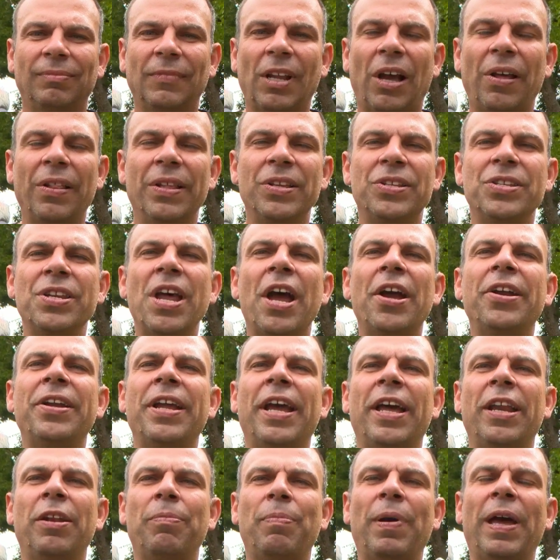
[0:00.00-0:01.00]
Oh, there's no
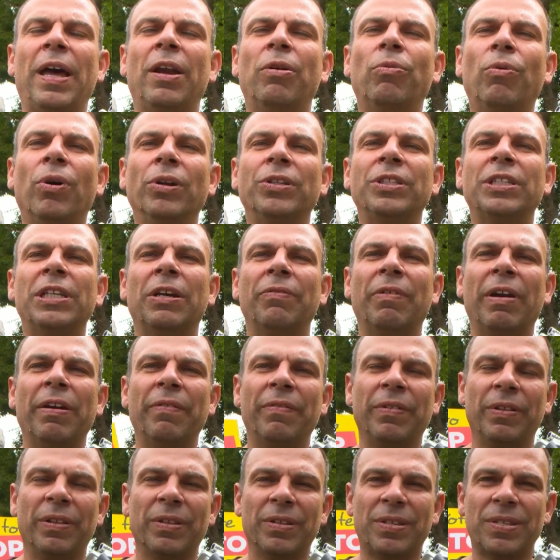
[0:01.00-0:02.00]
doubt about it
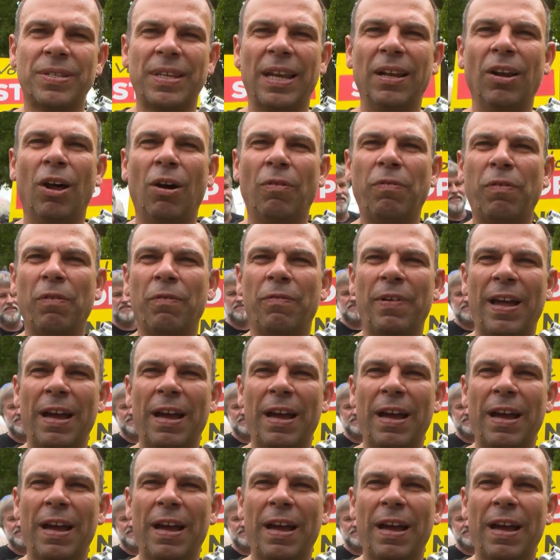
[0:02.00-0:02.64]
whatsoever. The sell-off of